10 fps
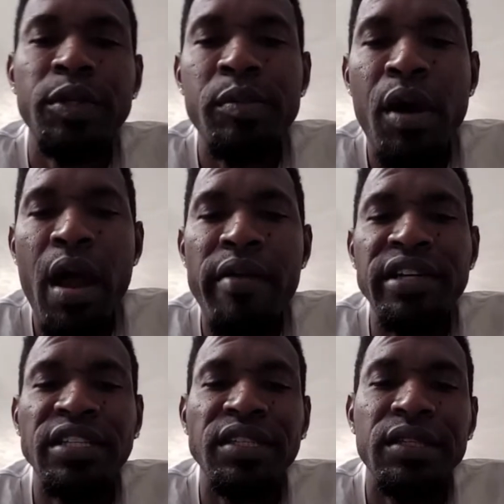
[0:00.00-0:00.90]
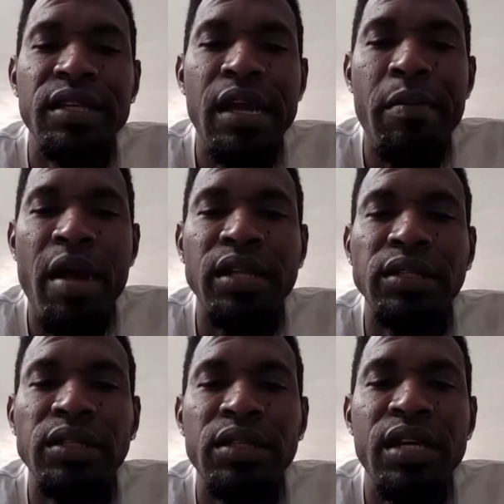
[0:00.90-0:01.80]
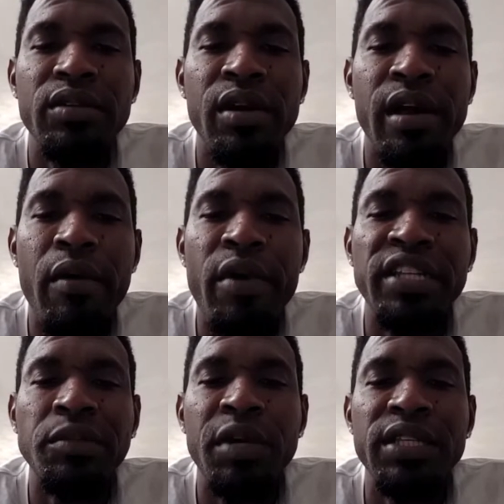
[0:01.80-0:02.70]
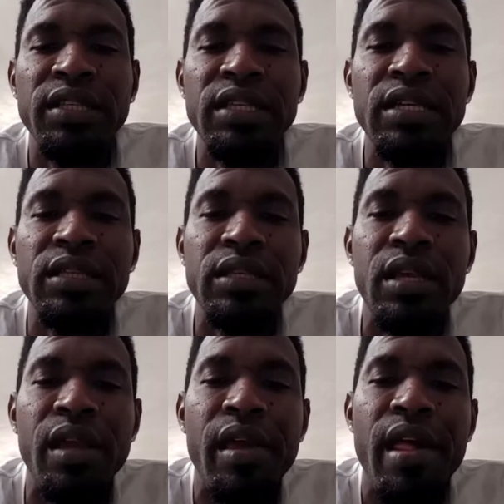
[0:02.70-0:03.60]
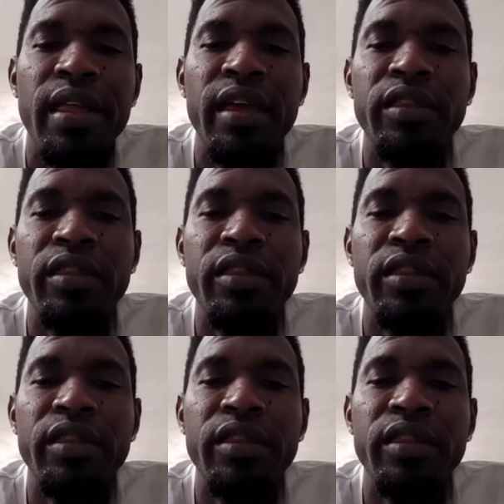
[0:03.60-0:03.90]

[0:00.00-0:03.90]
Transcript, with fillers: Reba Harris, yeah, man. Cataracta Watchman, CC.